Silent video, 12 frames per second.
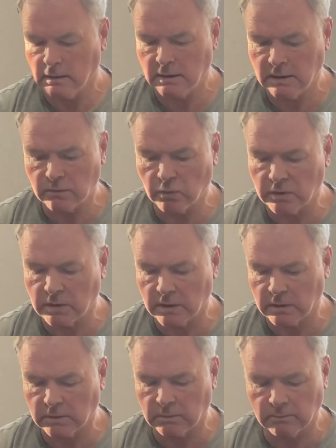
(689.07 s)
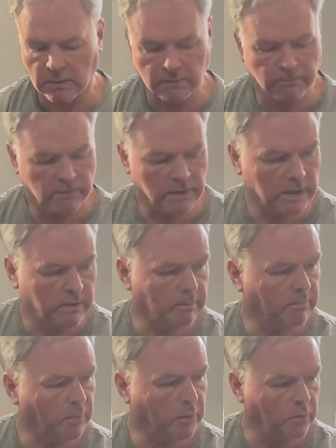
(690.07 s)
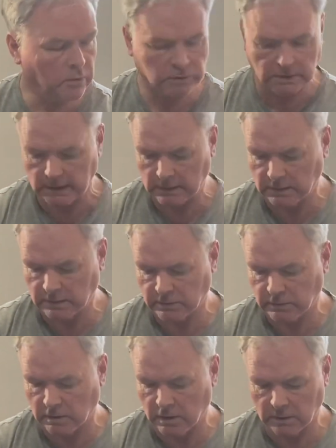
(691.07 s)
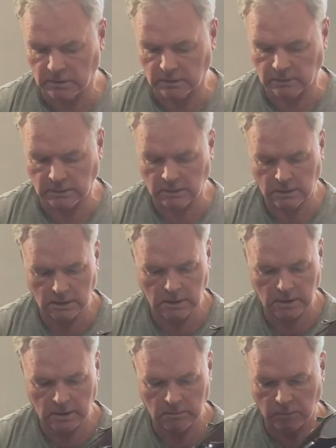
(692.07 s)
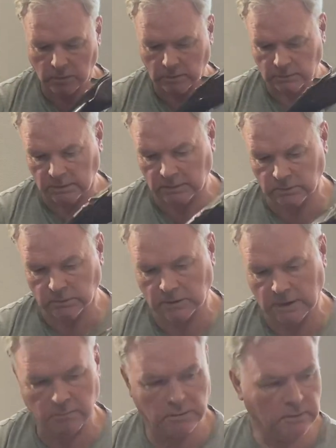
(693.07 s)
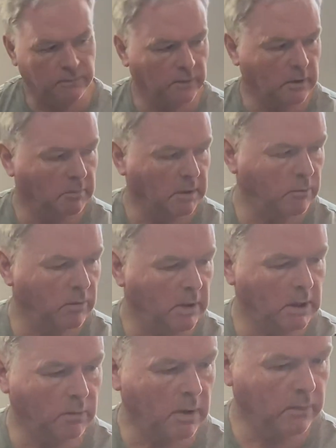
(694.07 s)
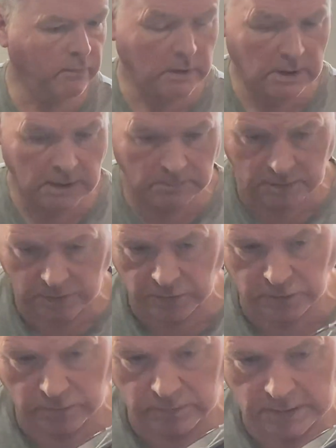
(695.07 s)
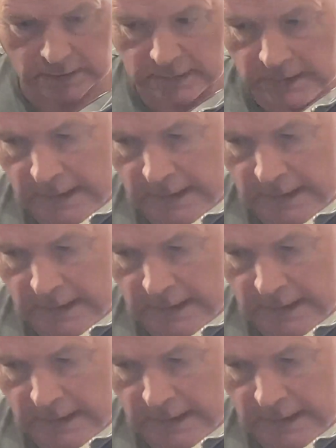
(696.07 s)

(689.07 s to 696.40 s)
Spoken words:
this was in very poor state, this stock, but it just happens to fit me really well for clay pigeon shooting,